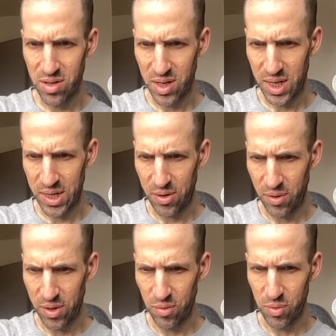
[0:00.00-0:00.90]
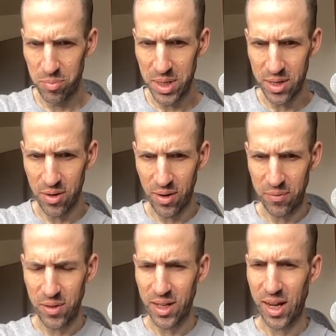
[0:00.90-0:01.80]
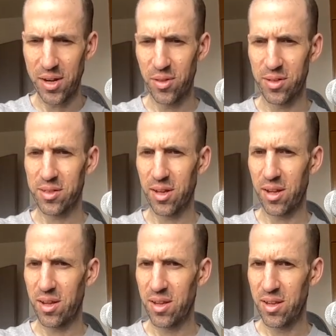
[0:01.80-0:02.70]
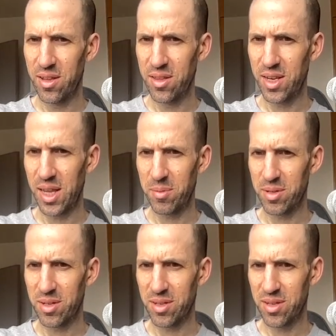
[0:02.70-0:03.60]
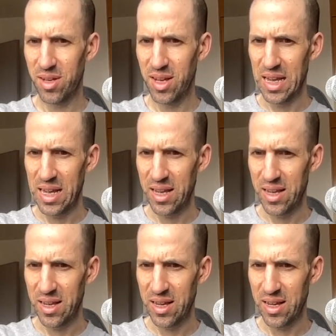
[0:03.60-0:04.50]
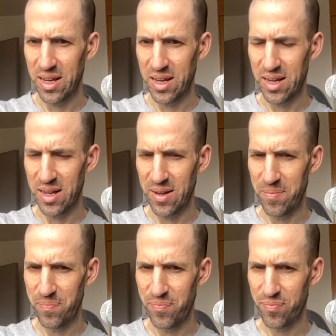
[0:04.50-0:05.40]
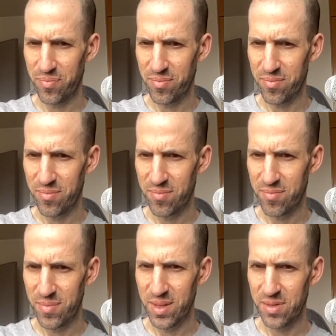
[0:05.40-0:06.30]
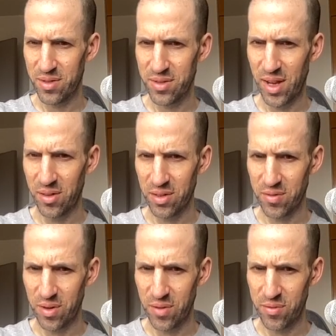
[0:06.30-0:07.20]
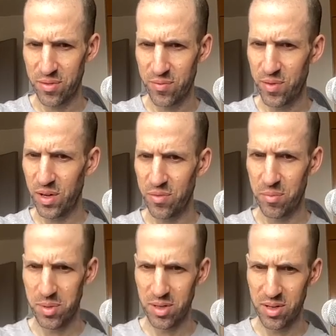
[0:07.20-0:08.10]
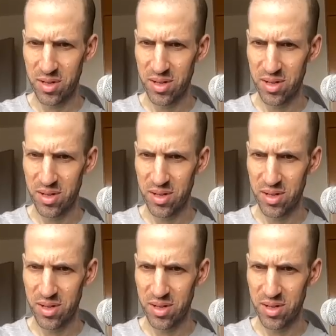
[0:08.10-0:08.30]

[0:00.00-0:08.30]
Antonio Rubino. I feel like I know this guy. The name is just. Uh, style looks very, very familiar.